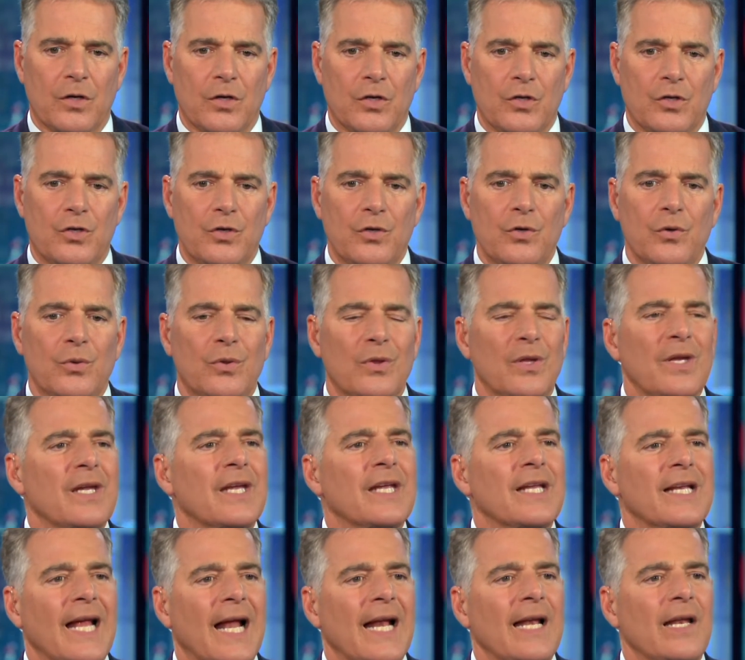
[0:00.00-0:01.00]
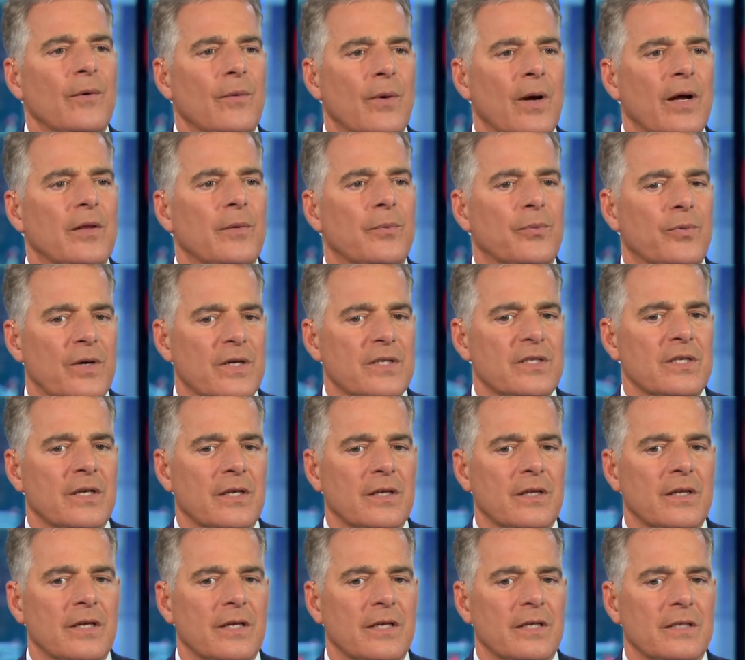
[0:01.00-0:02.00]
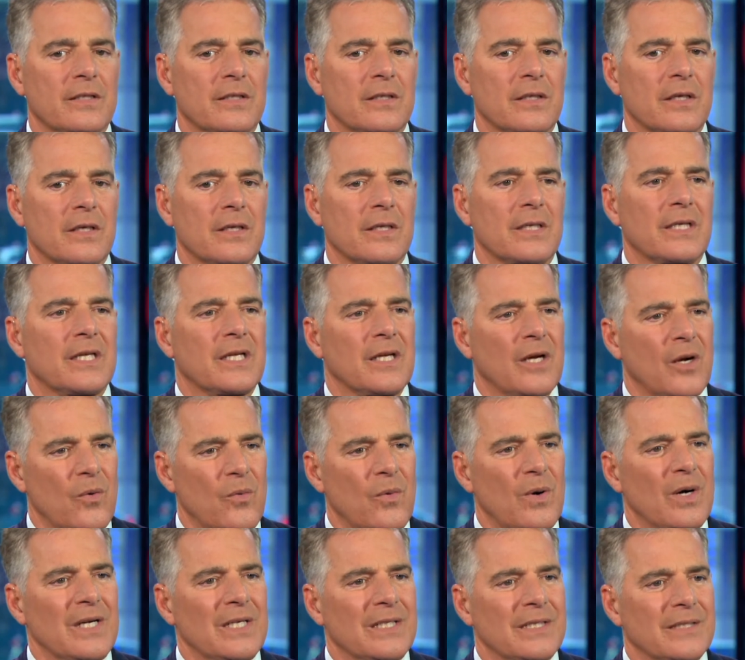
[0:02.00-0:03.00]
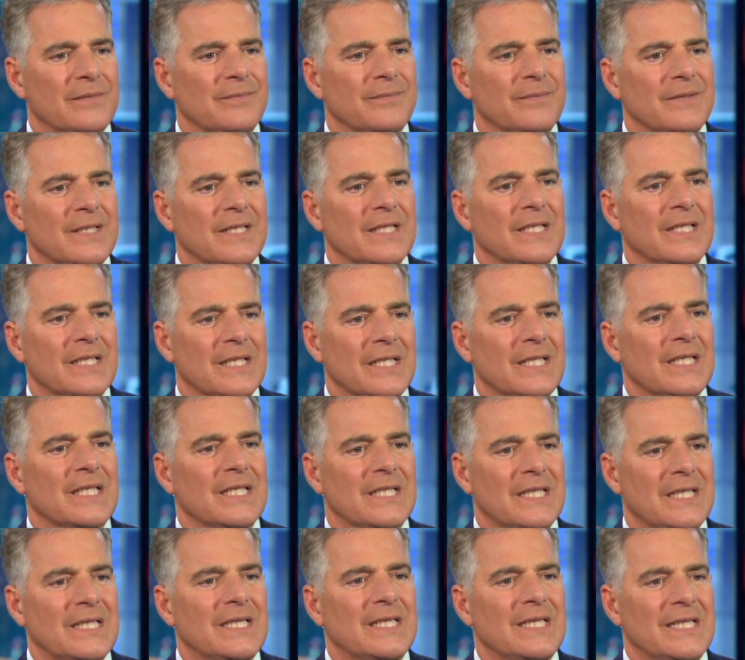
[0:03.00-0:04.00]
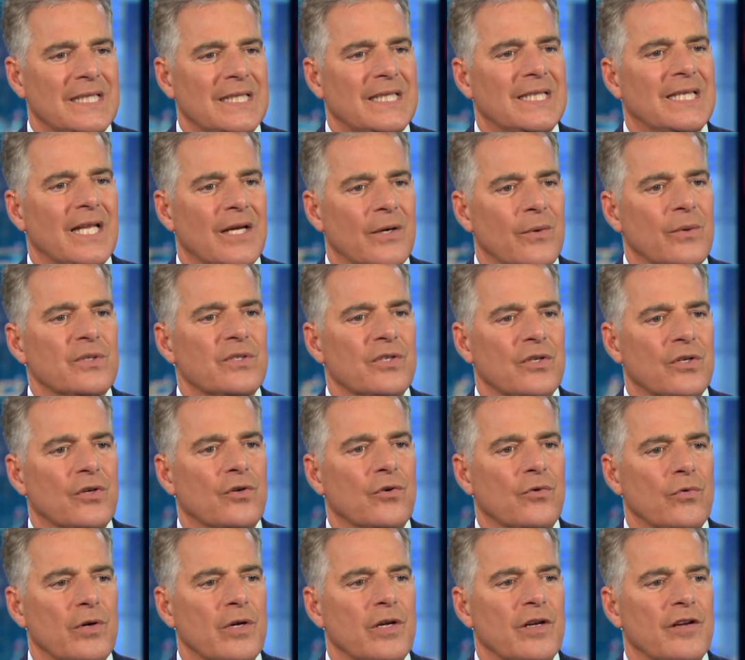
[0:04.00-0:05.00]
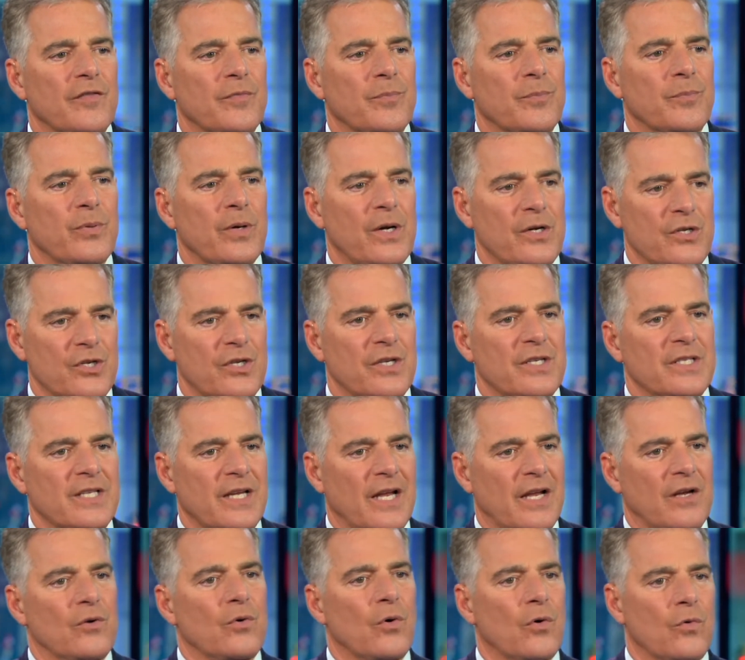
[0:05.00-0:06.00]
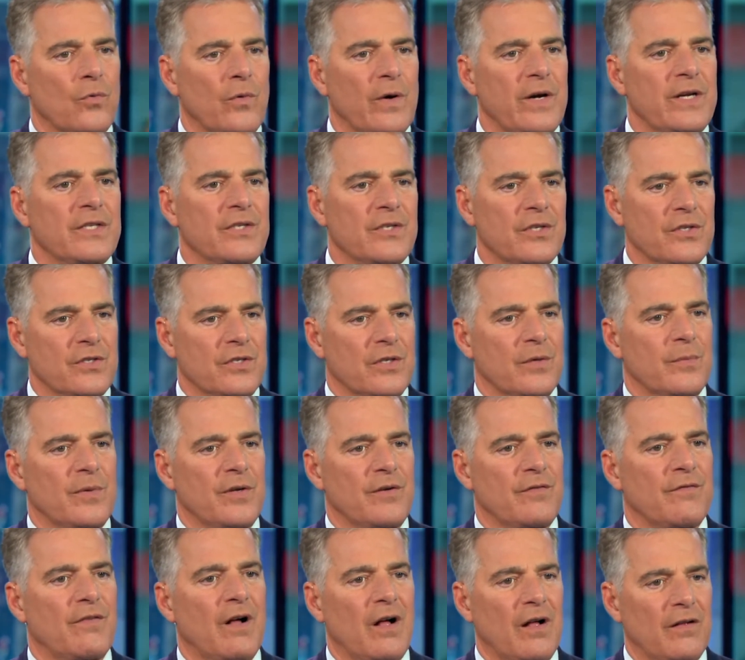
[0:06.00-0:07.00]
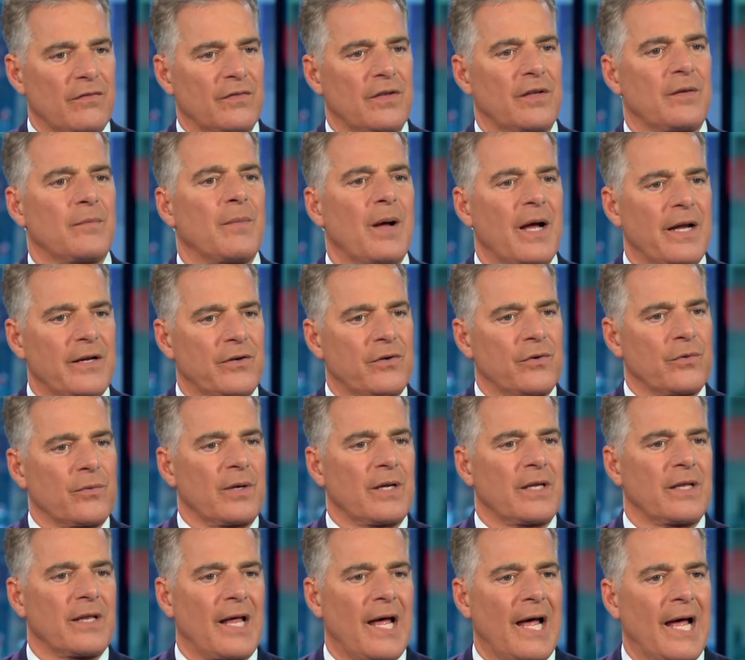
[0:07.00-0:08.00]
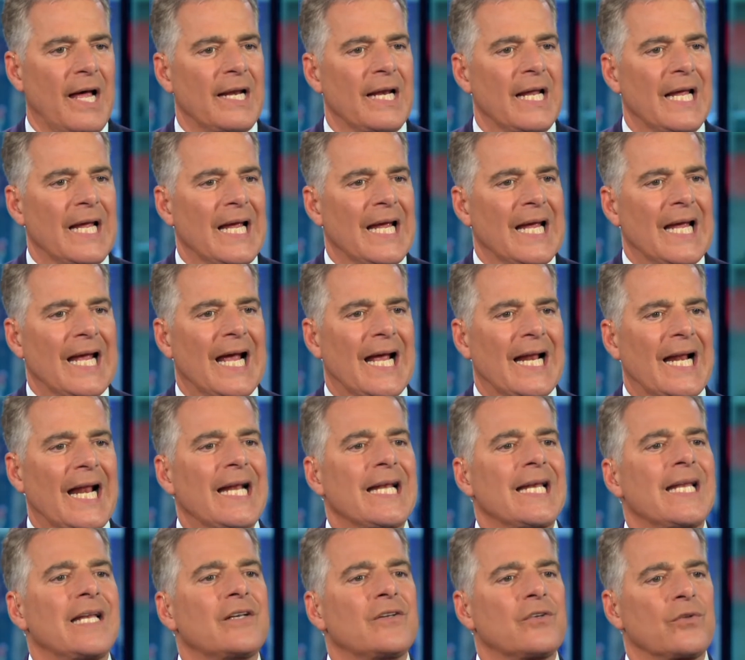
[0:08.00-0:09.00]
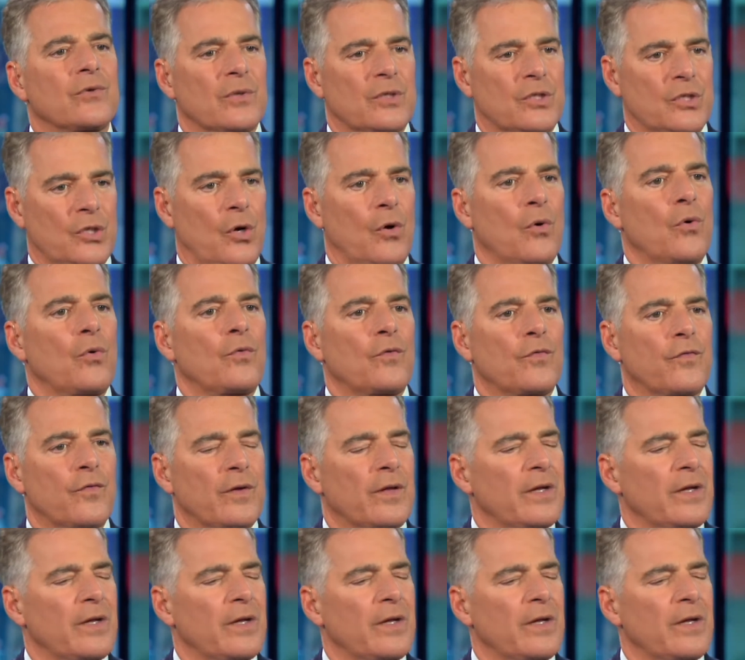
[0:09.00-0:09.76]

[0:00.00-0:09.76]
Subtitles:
Do you think in any way the president thinks, you know what, there was a degree of prejudice and or racism involved in my doing that, and I need to atone for...